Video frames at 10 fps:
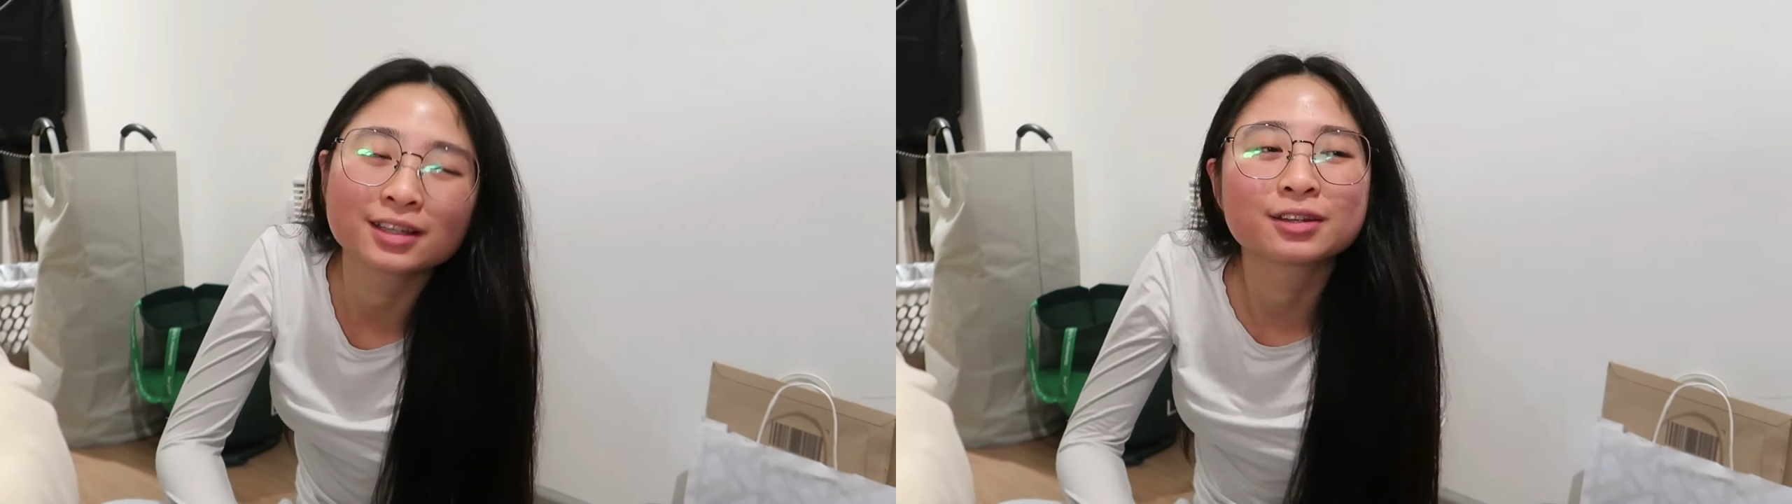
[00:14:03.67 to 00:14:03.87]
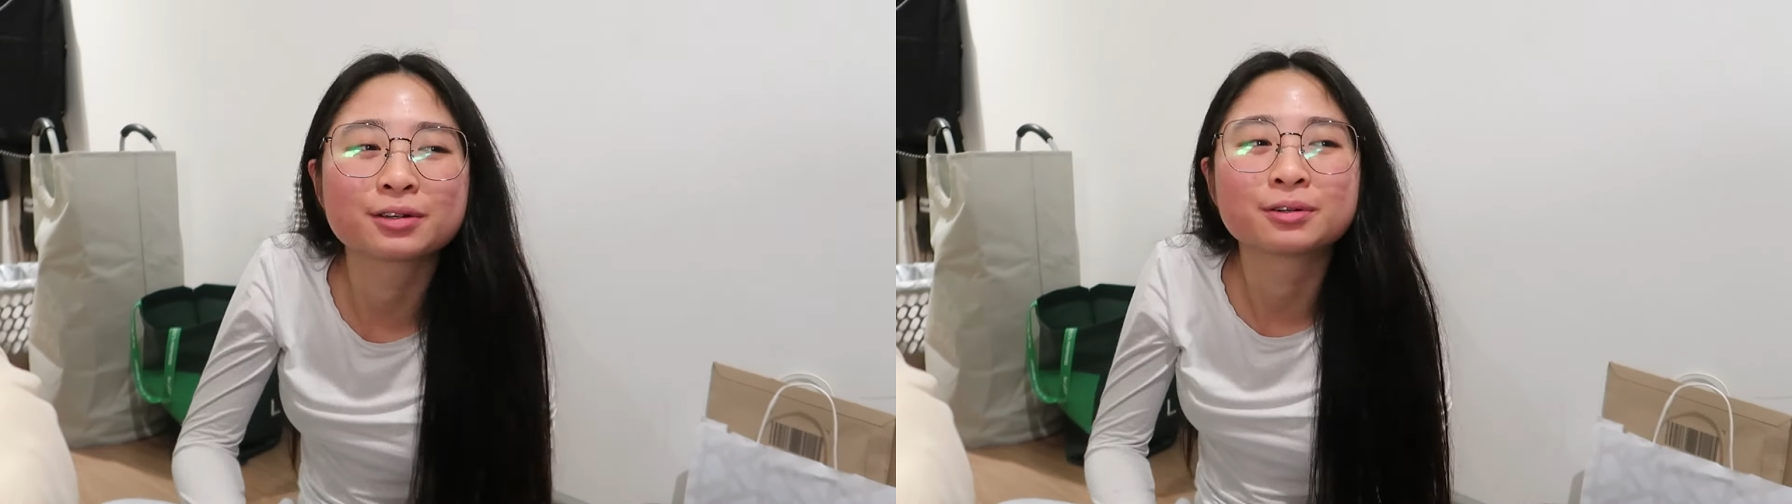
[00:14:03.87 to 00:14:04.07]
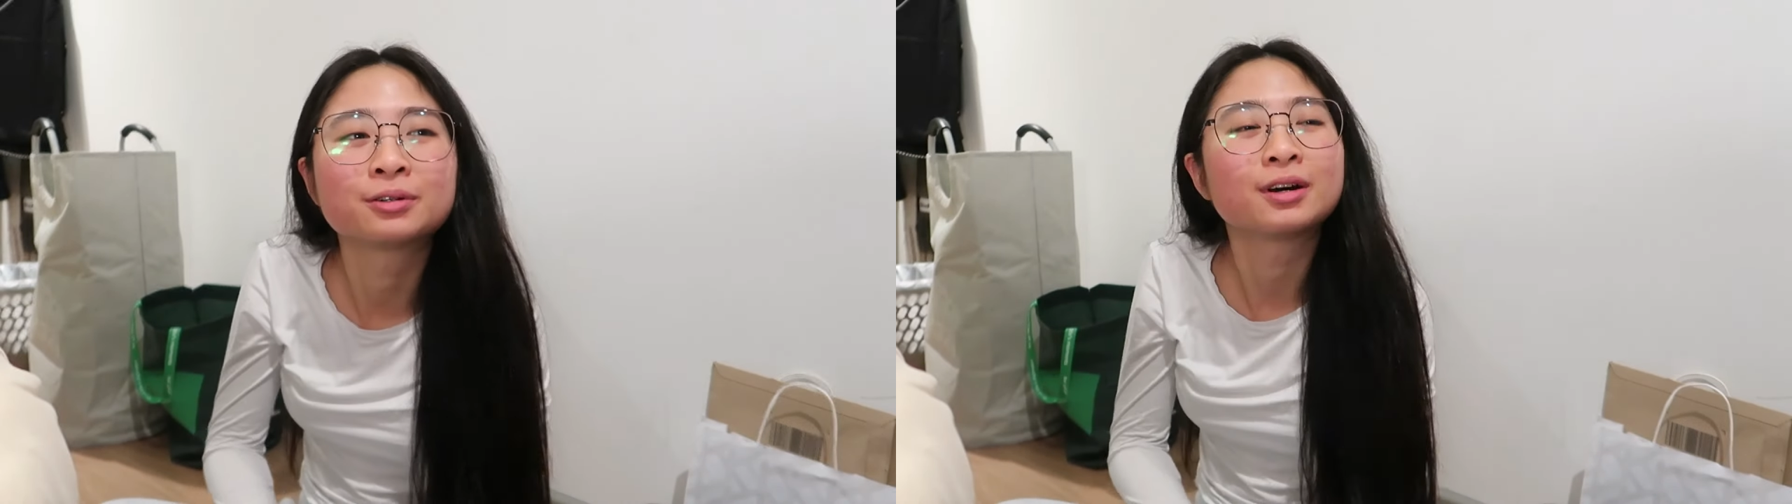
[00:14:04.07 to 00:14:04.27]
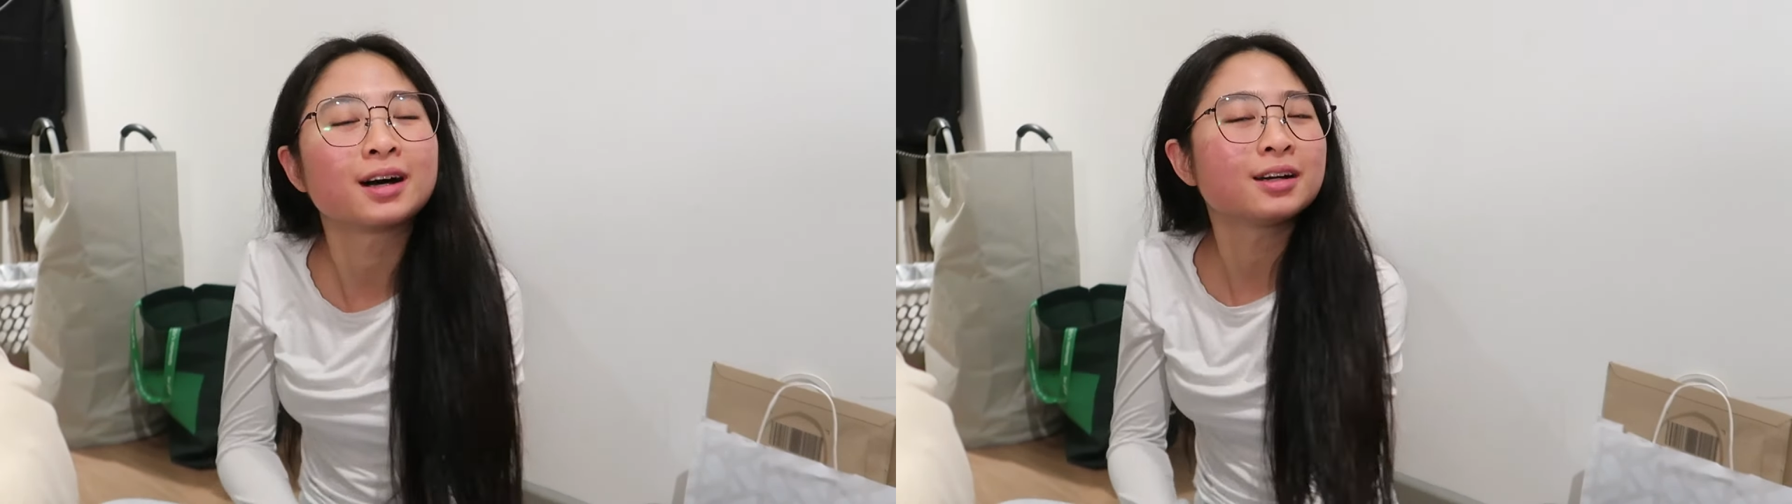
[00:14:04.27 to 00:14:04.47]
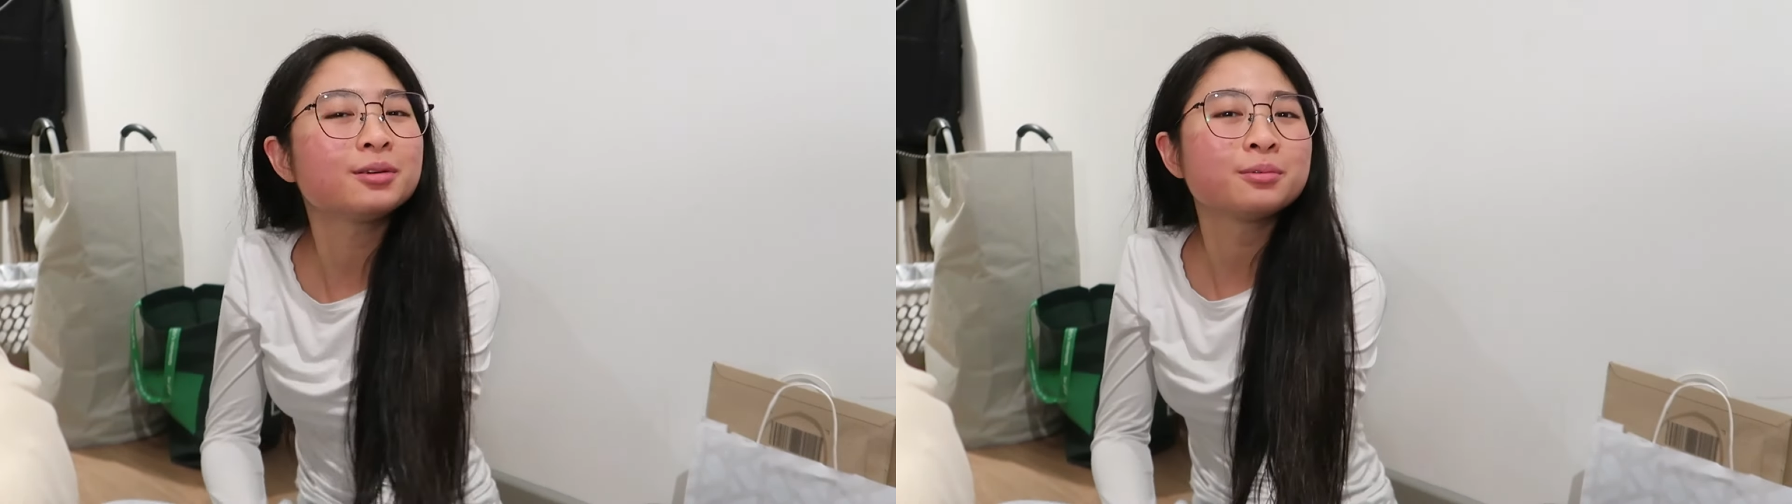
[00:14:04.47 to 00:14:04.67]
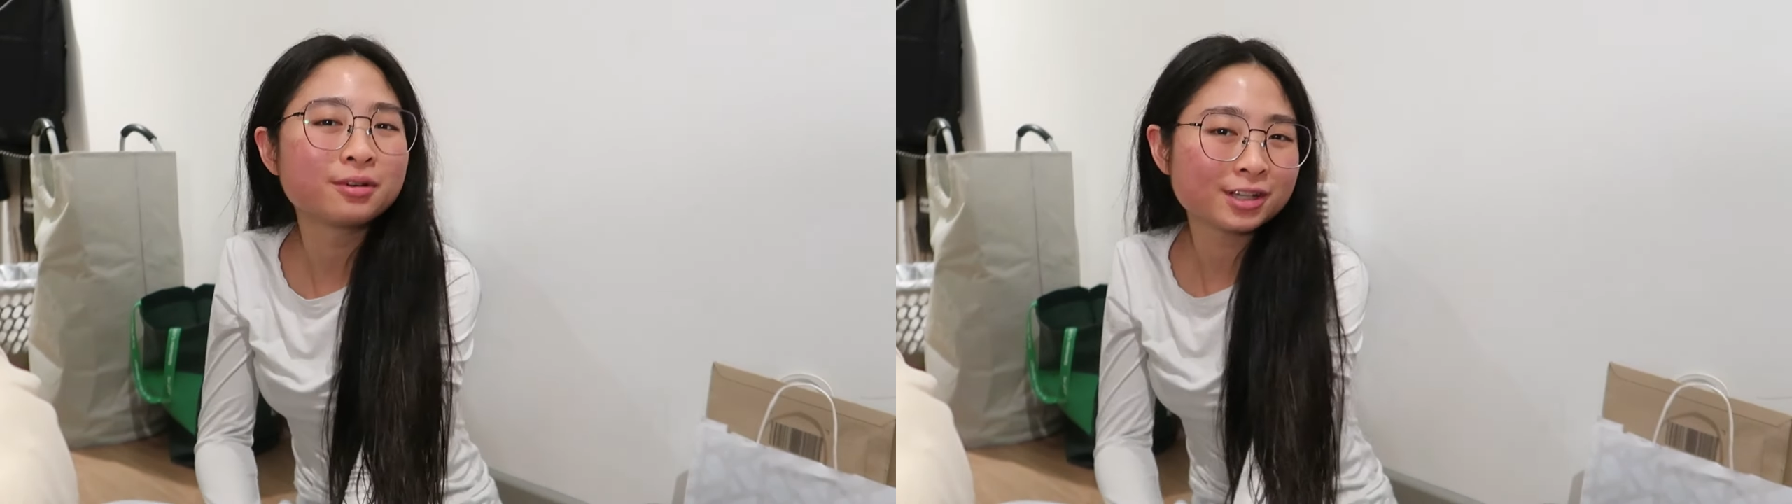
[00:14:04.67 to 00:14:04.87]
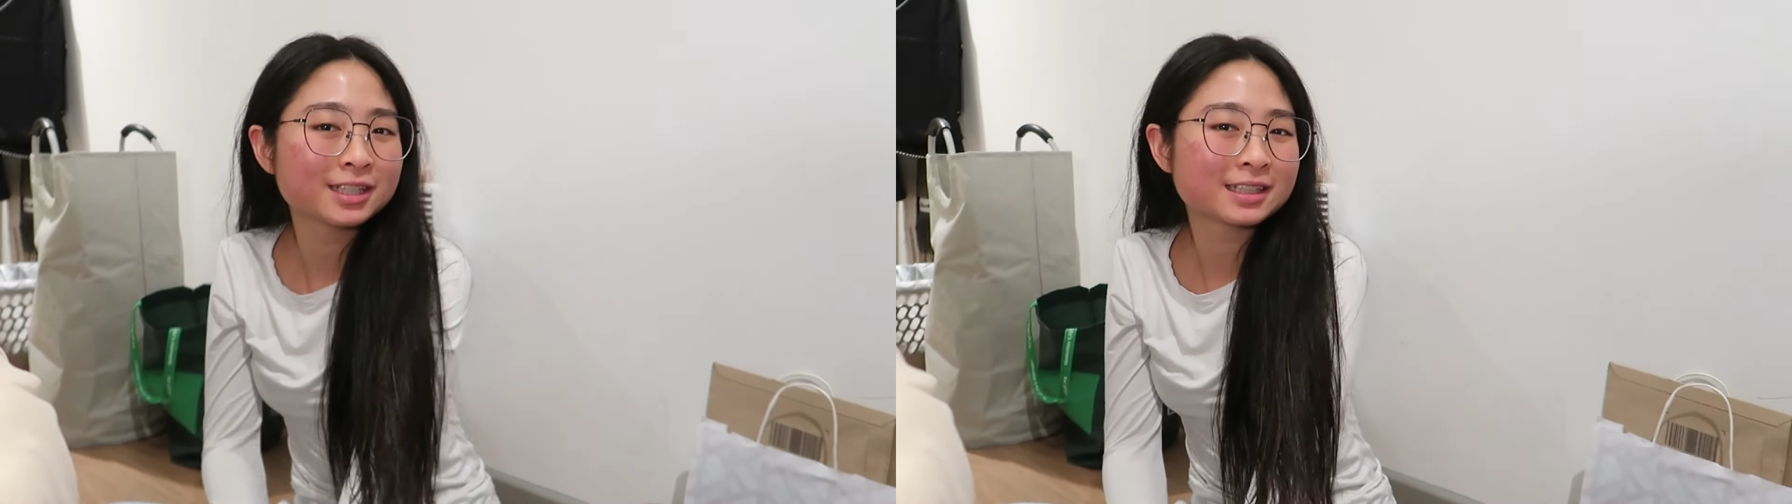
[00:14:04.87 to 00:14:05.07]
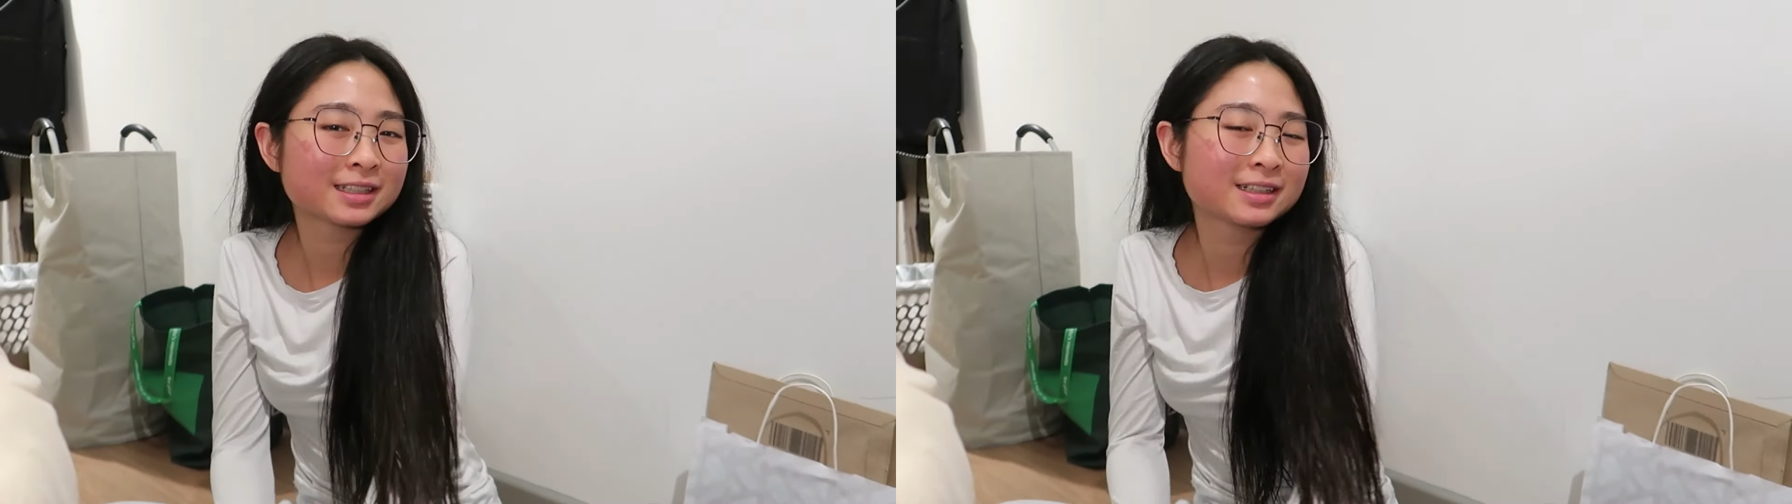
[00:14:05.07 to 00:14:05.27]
so I was